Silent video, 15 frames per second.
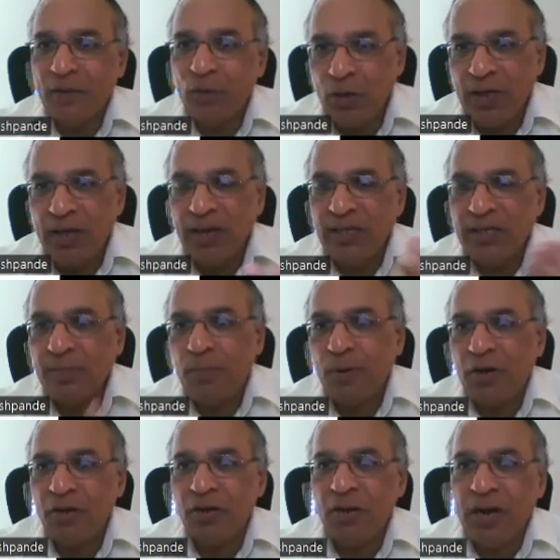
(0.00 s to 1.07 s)
Curare is a
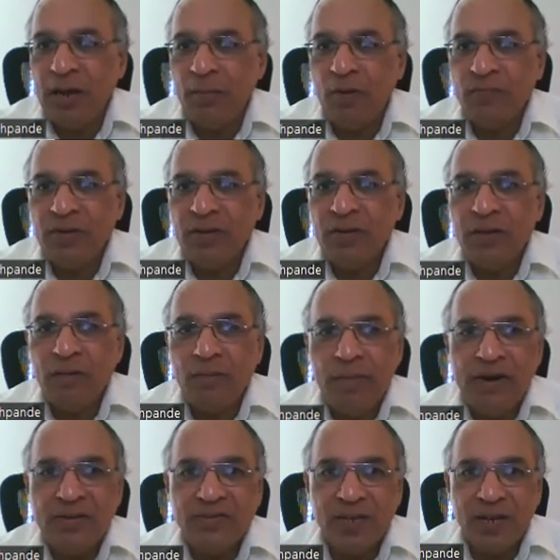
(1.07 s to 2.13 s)
particular name of the
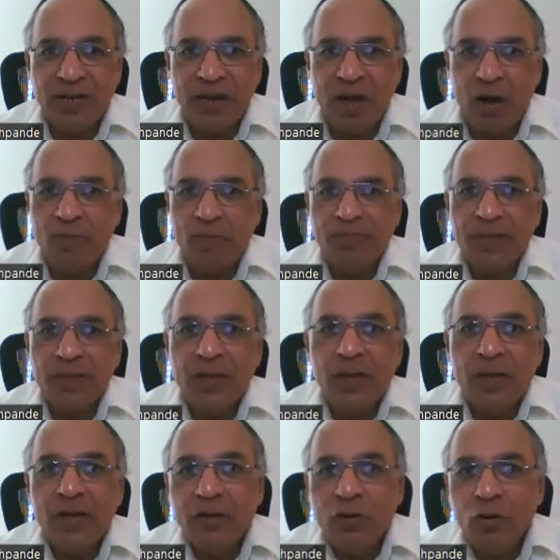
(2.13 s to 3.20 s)
medicine. Now,
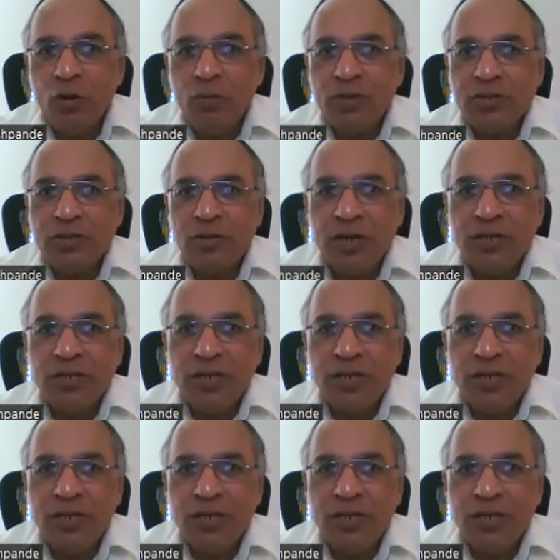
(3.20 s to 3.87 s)
neuromuscular